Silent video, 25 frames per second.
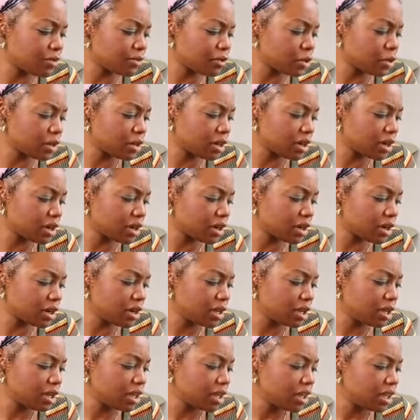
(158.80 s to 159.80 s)
for
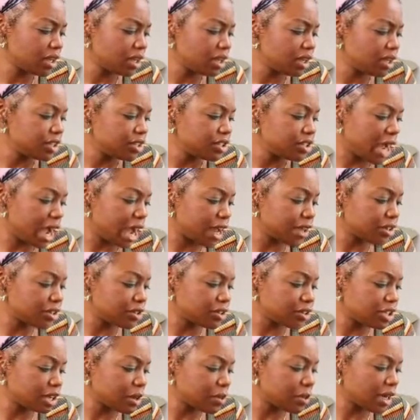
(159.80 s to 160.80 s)

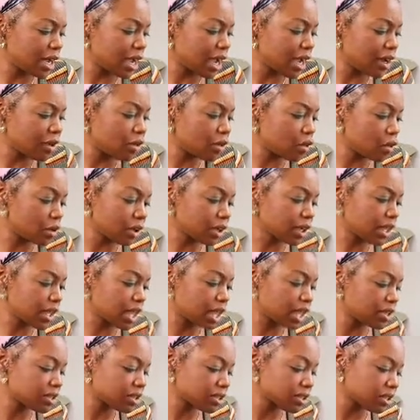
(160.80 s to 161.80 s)
either Gemini or
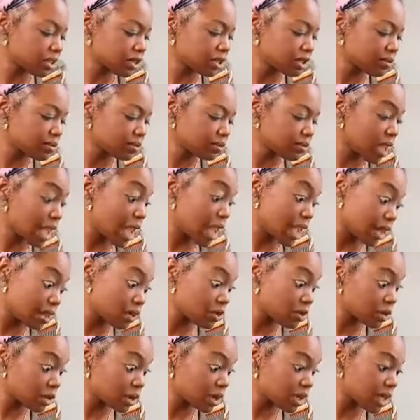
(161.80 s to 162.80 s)
Cancer
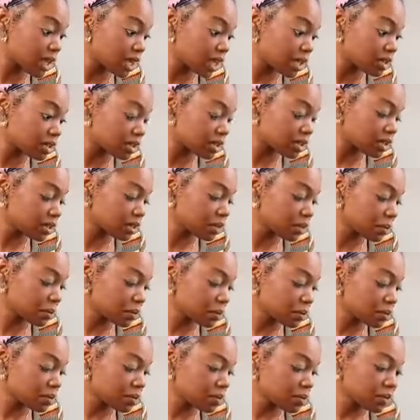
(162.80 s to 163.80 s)
or Cancer.
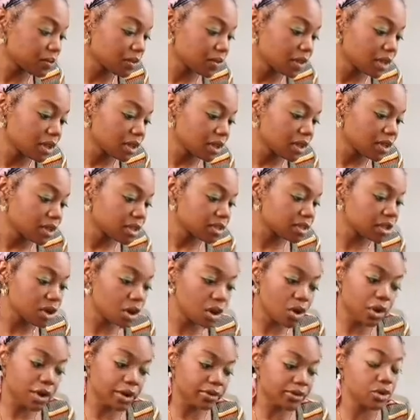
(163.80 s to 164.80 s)

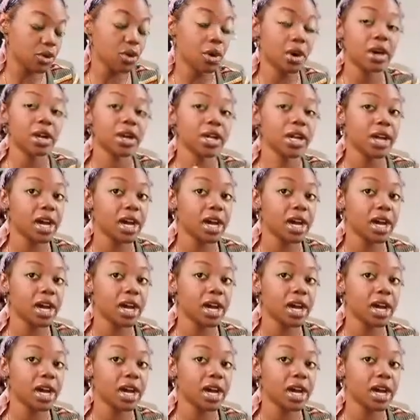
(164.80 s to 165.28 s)
So if you are a